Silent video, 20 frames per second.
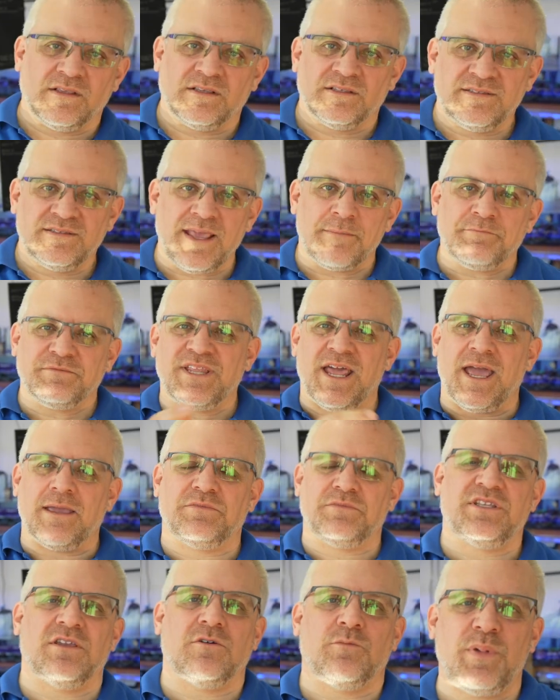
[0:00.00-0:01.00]

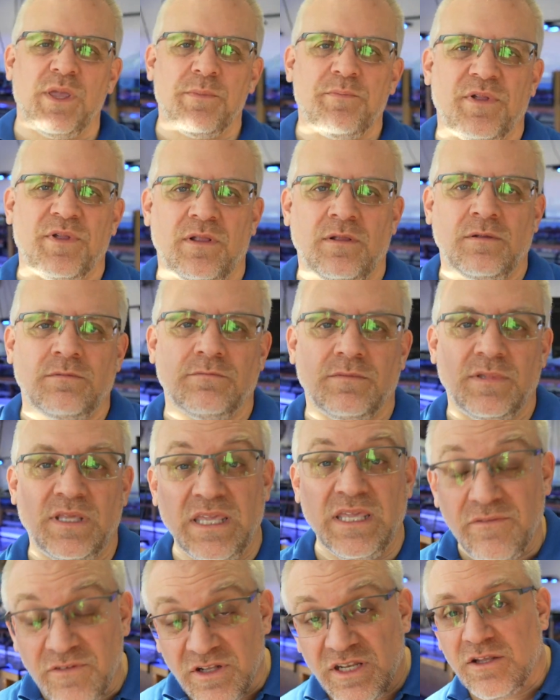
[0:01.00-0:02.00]
Sometimes there are people,
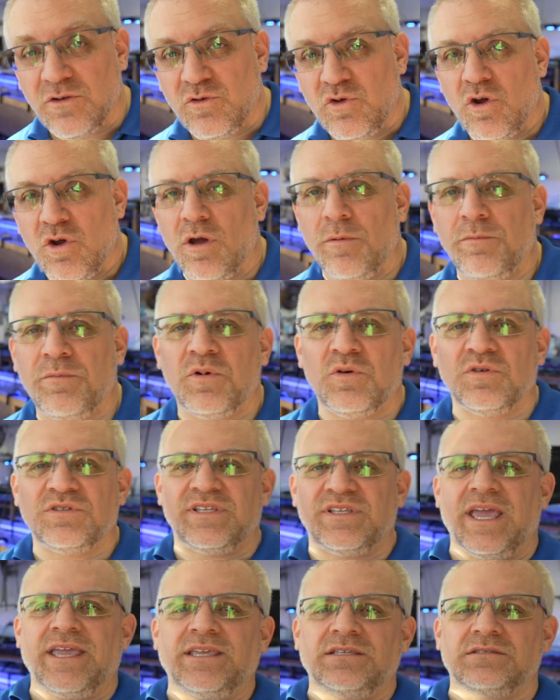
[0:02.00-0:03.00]
even in Europe, who
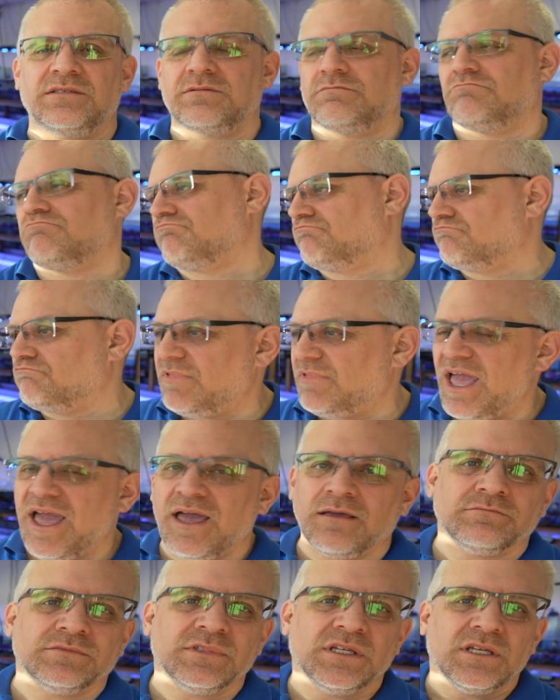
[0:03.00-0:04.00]
says,
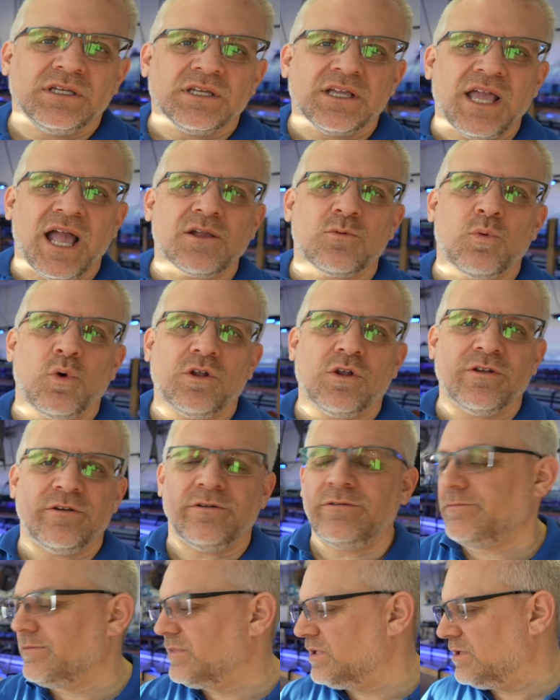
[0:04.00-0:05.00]
yeah, kalk
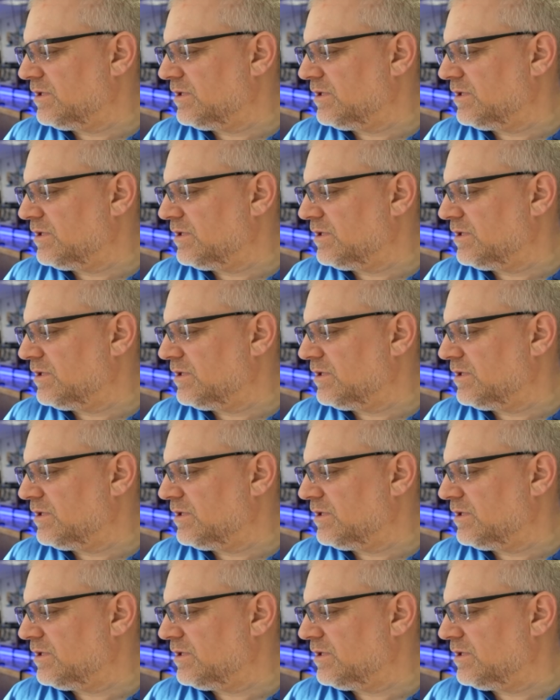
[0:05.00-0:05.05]
water,